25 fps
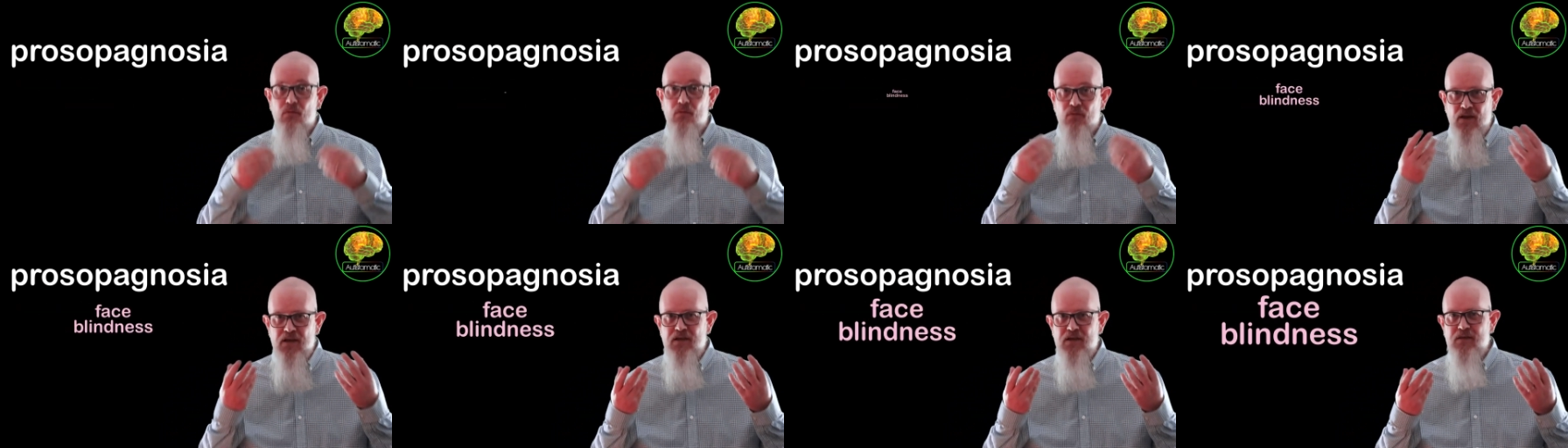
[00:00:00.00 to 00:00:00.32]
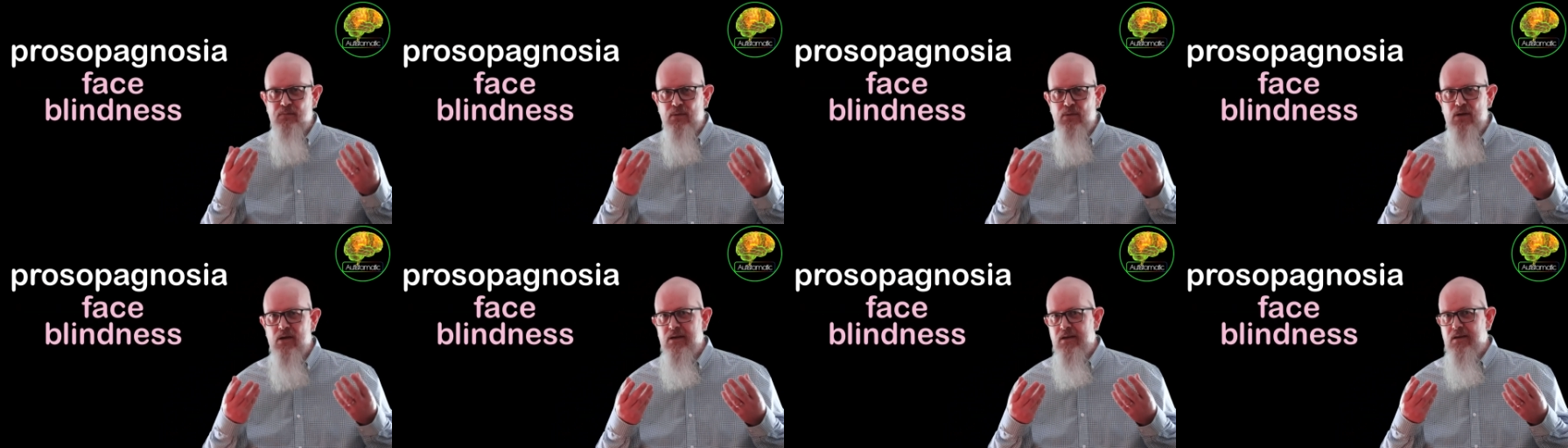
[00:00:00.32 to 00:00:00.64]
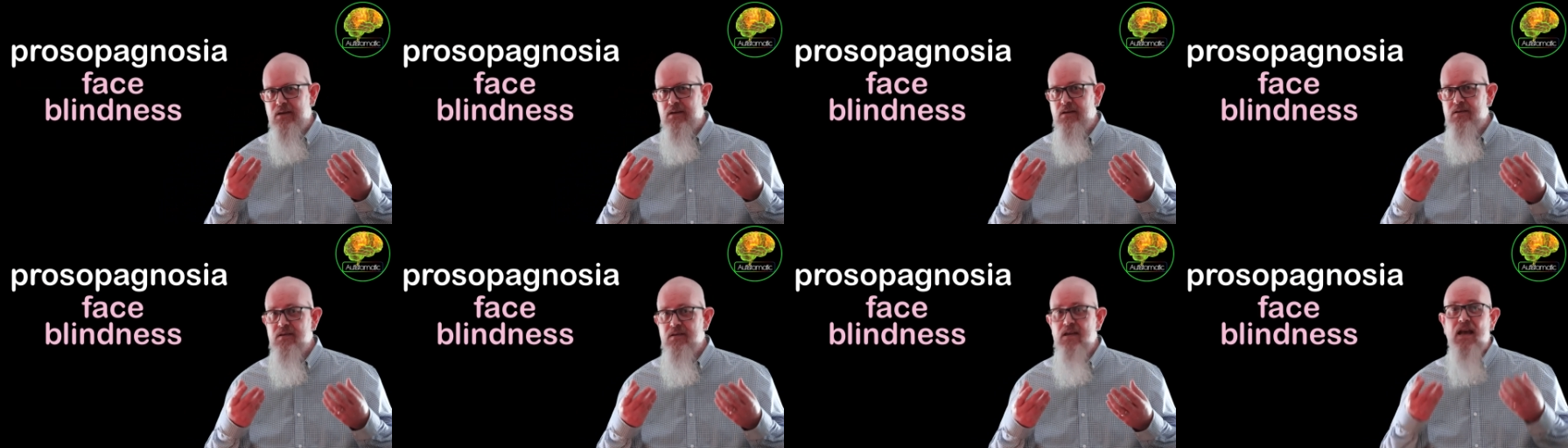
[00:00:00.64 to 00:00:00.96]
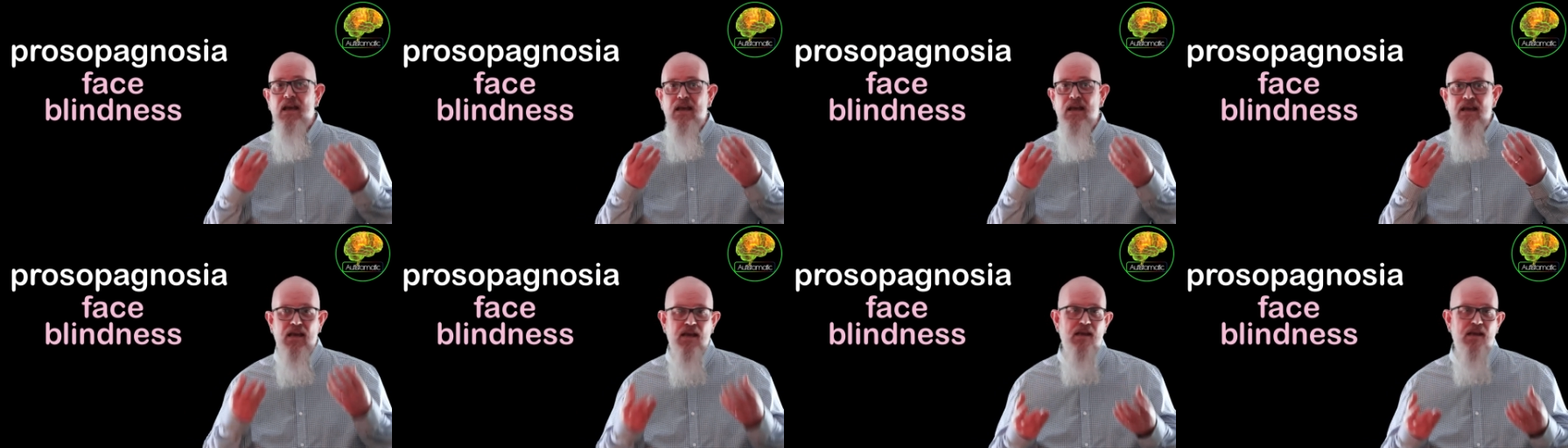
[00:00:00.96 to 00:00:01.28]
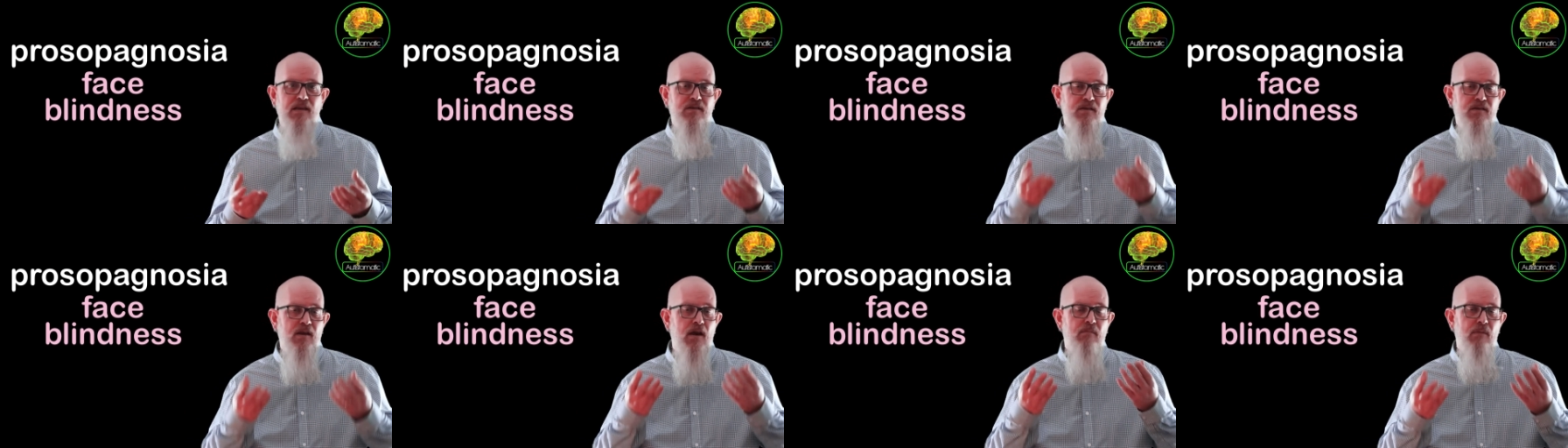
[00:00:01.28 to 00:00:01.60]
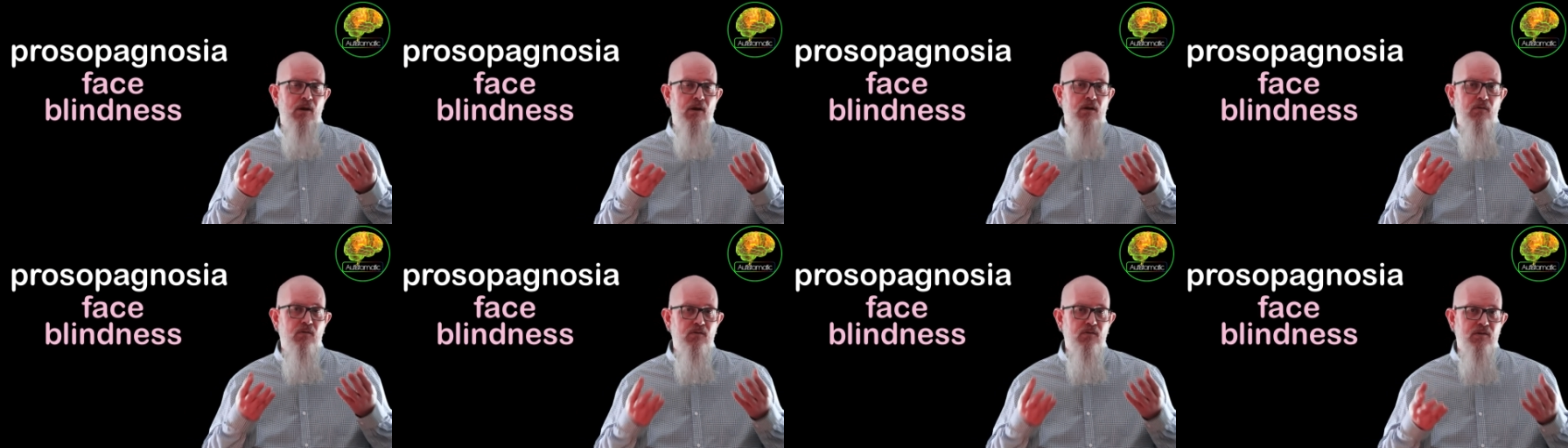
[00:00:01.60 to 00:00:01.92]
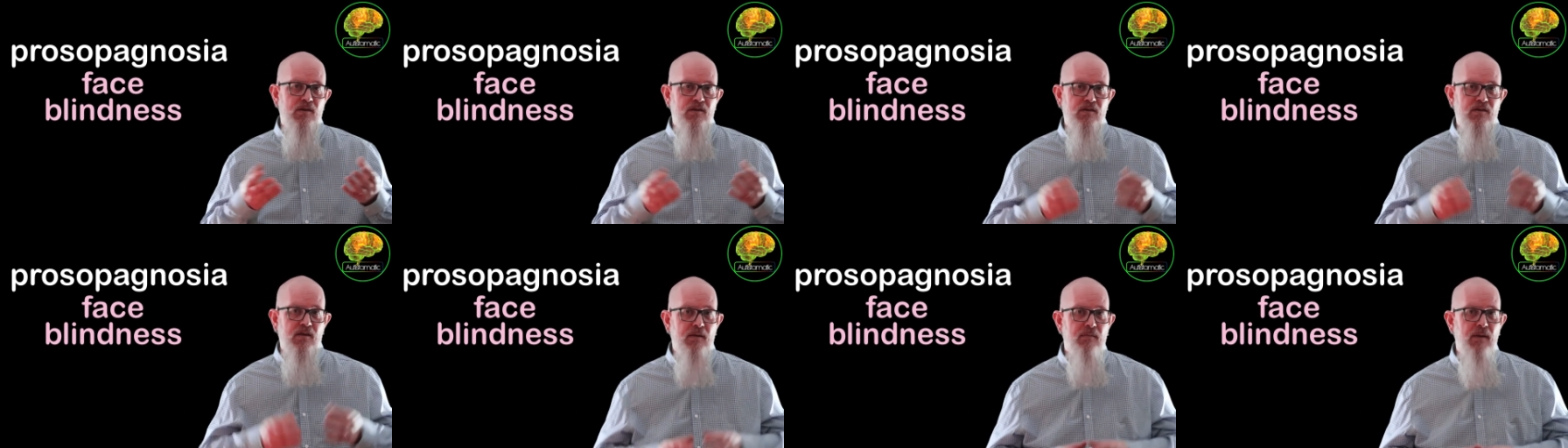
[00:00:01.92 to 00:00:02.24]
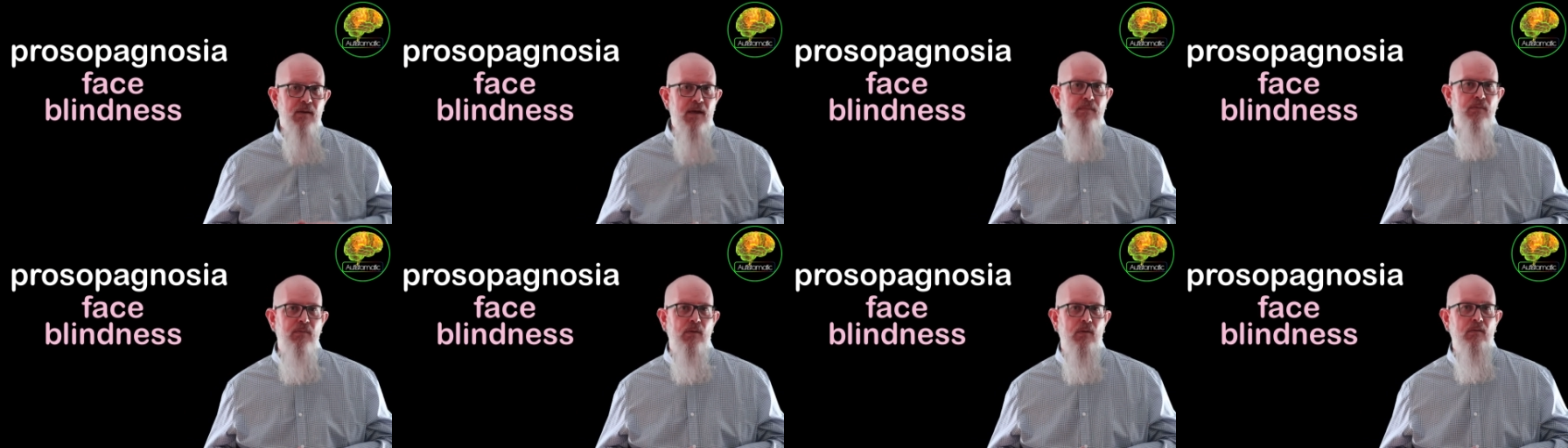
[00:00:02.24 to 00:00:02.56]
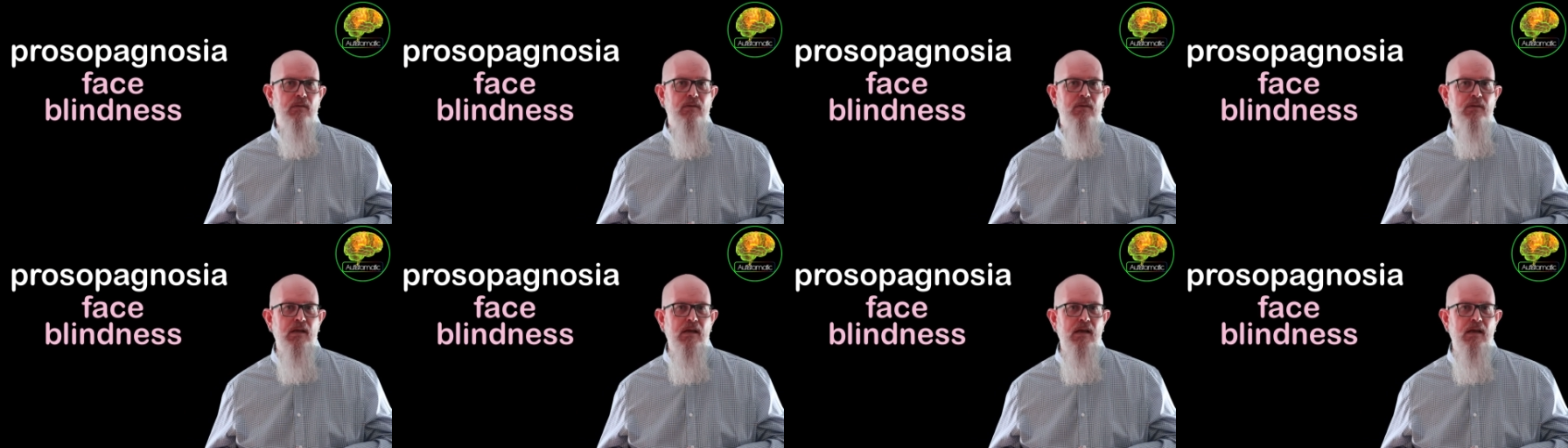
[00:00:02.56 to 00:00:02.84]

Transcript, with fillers: face blindness is among autistic people,